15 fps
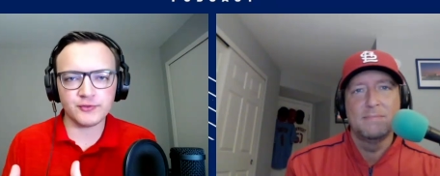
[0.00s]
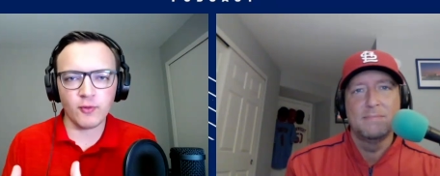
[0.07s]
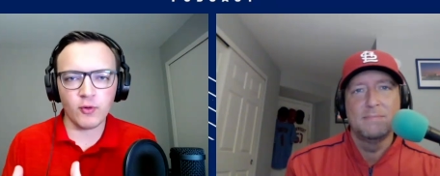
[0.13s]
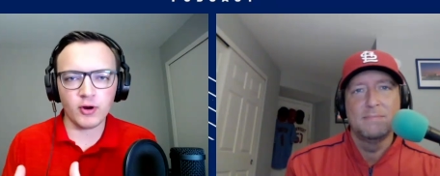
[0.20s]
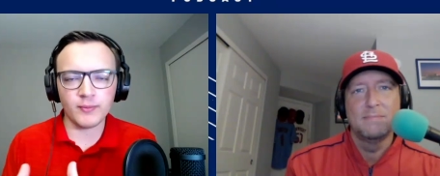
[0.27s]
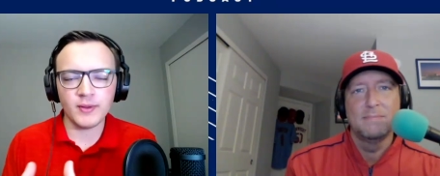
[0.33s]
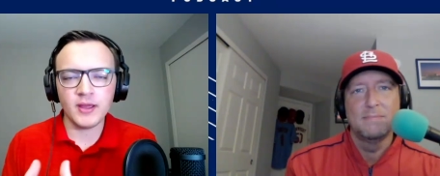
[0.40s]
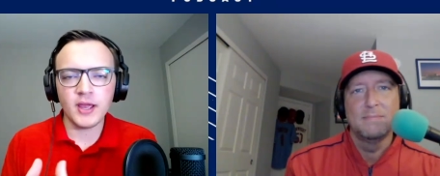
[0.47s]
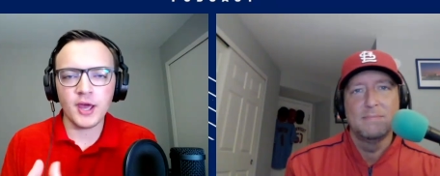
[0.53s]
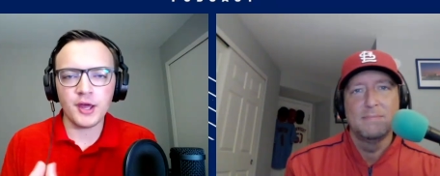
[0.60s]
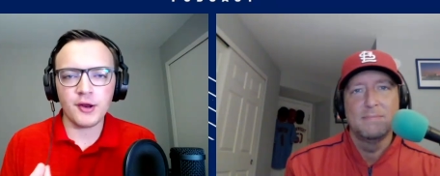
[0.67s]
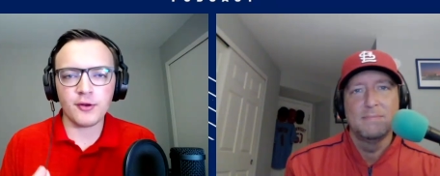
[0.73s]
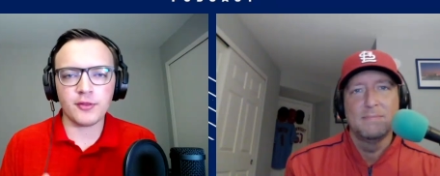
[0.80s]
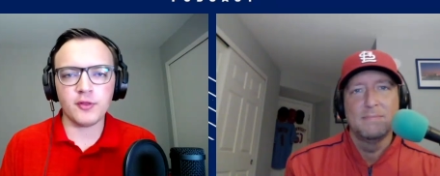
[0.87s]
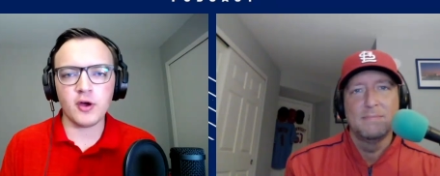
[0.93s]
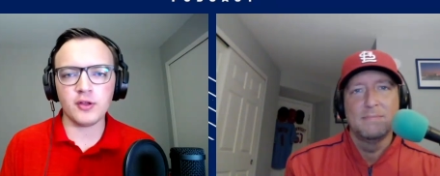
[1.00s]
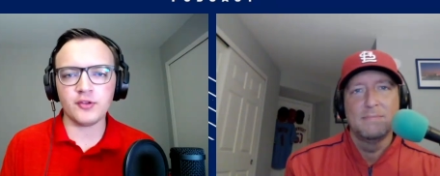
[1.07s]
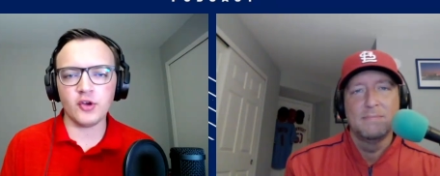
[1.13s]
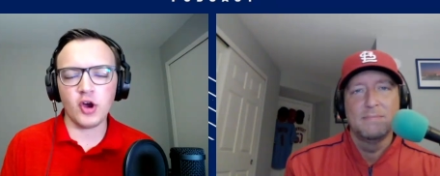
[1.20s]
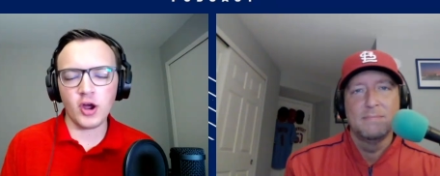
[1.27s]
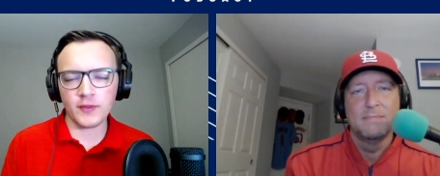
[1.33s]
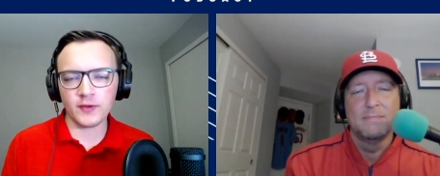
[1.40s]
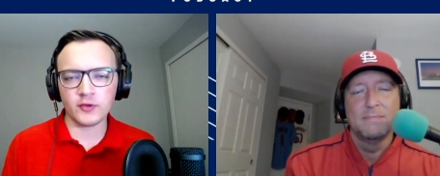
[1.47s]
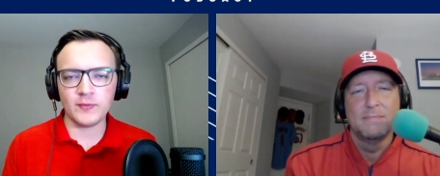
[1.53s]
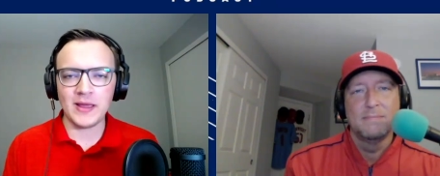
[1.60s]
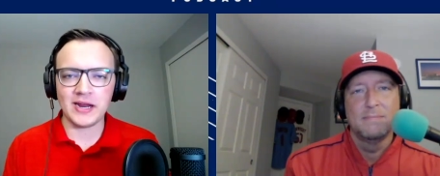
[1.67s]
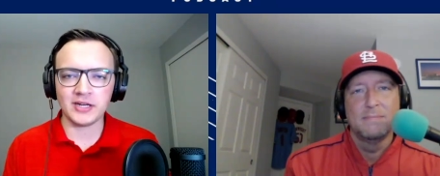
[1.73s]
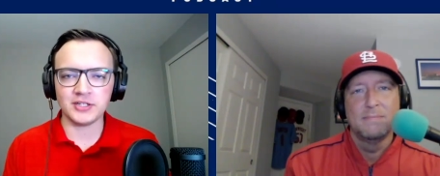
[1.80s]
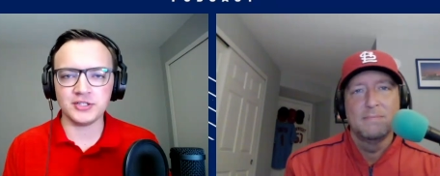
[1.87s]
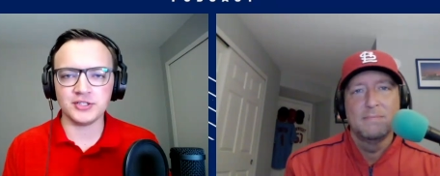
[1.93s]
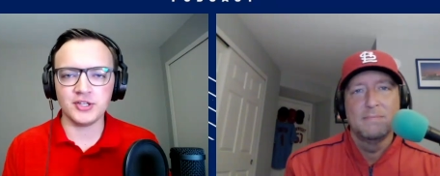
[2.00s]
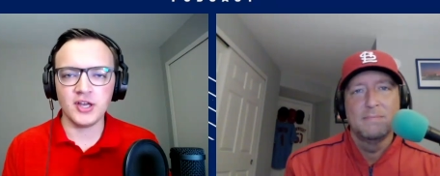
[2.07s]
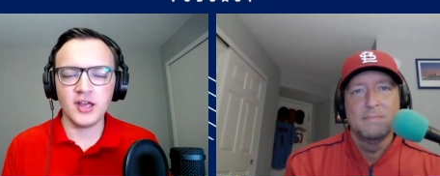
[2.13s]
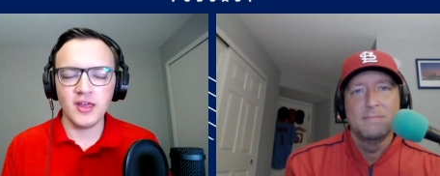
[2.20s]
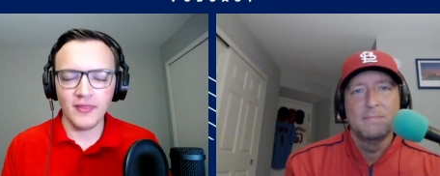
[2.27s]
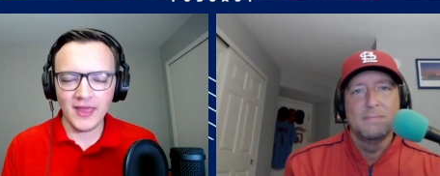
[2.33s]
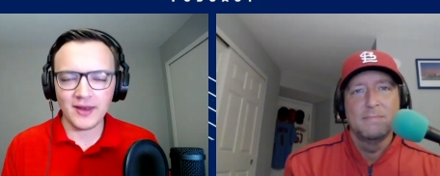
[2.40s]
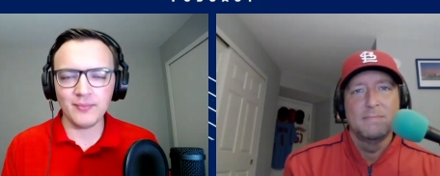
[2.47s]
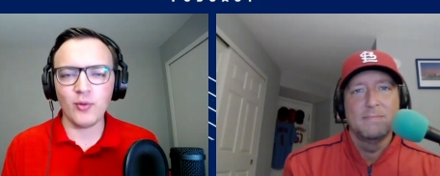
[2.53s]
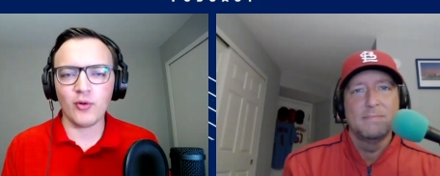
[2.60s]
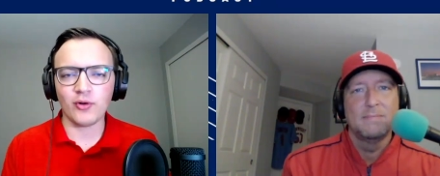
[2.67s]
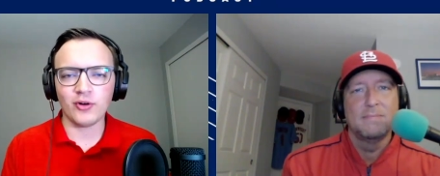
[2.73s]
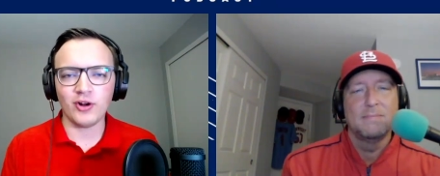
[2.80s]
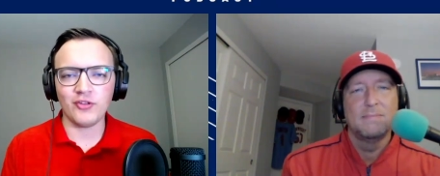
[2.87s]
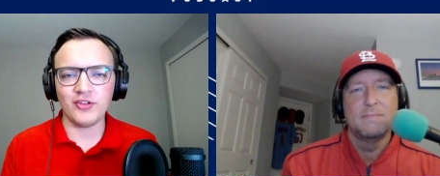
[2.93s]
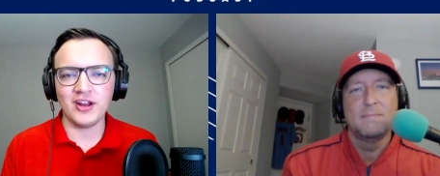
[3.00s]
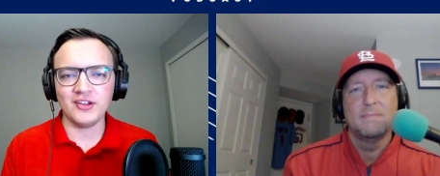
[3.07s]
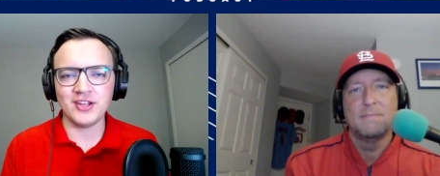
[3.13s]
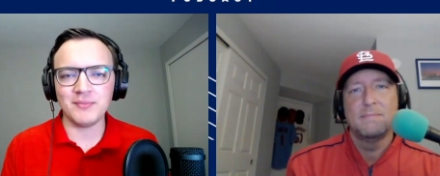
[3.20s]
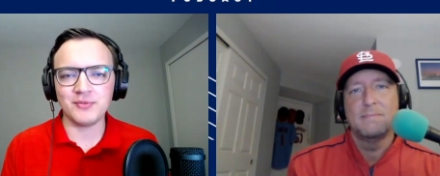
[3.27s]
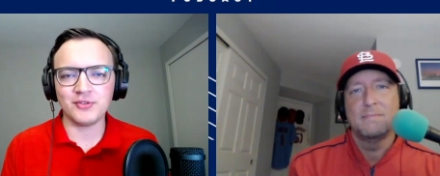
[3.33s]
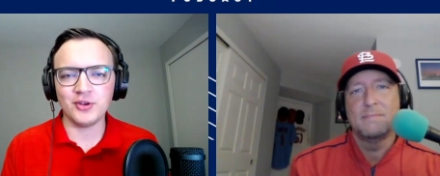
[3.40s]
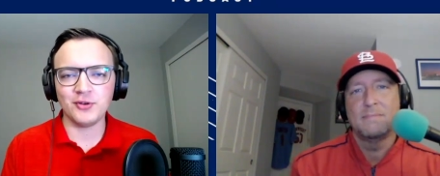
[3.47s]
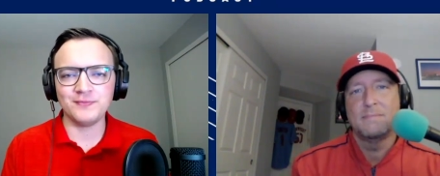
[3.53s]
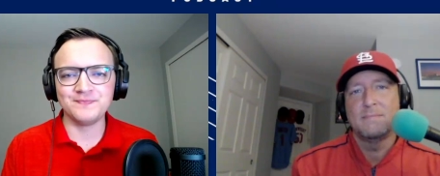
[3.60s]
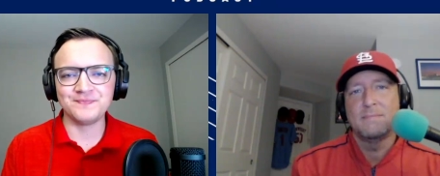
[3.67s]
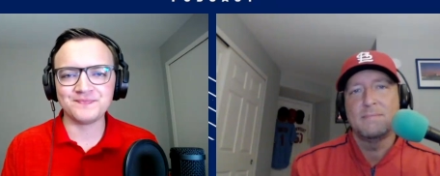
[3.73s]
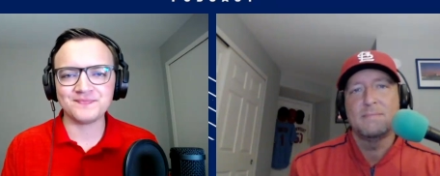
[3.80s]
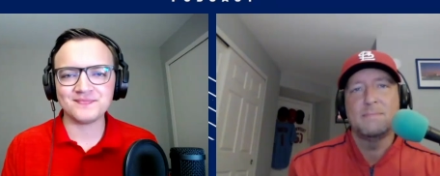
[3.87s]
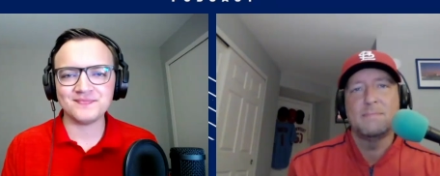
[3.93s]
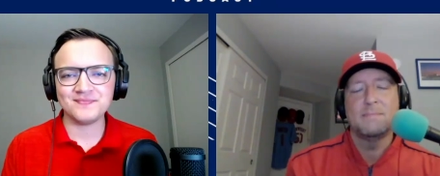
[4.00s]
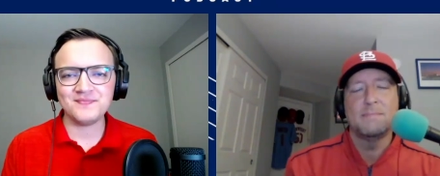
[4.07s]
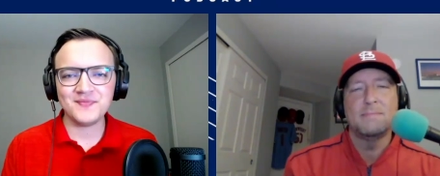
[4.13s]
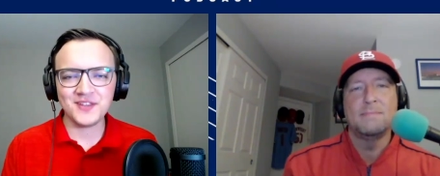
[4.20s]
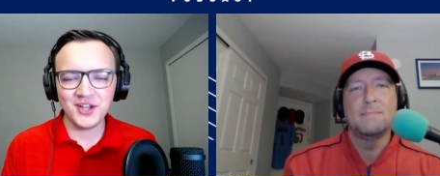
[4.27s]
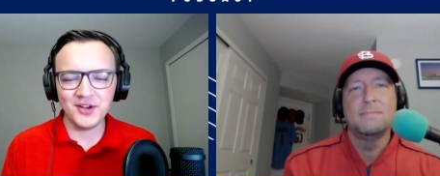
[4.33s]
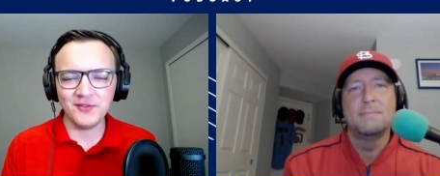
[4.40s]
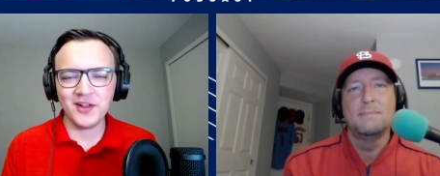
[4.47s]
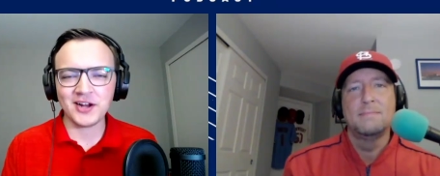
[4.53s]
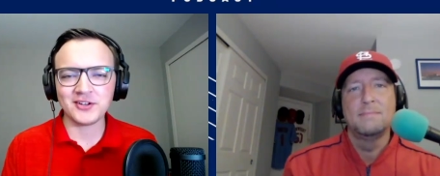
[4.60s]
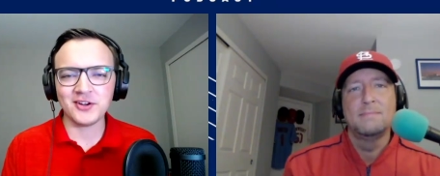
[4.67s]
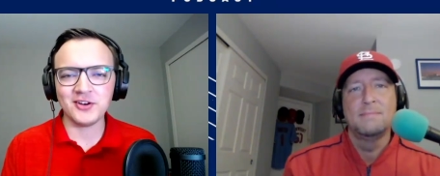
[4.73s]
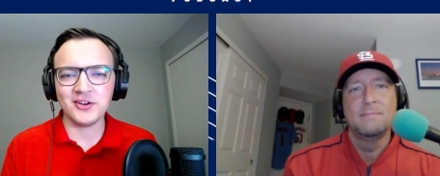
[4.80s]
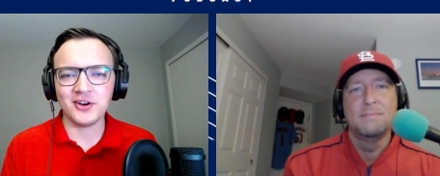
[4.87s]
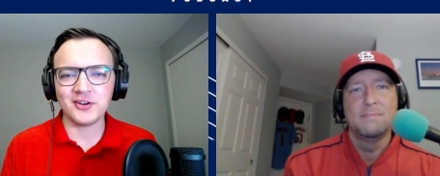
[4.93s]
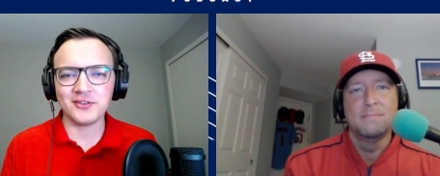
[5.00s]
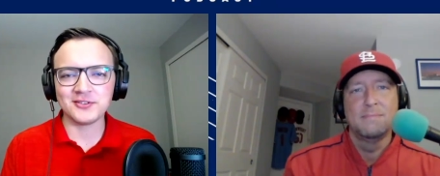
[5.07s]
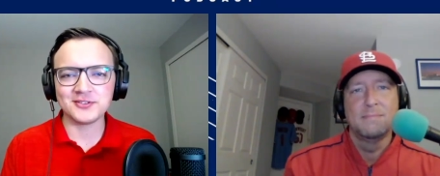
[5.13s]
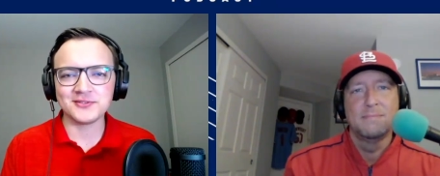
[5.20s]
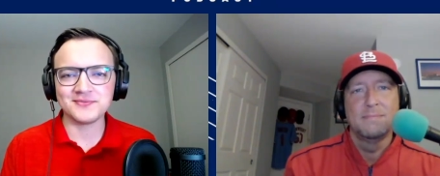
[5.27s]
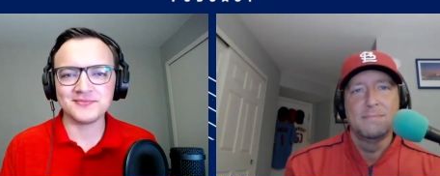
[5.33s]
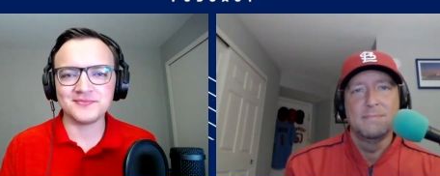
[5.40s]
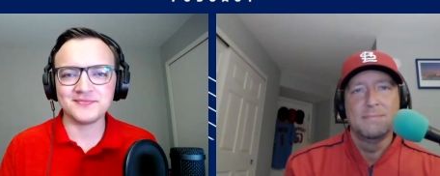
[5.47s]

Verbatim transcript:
Speaker 1: form and our thoughts on those packages. That and more on today's episode of Locked On Cardinals.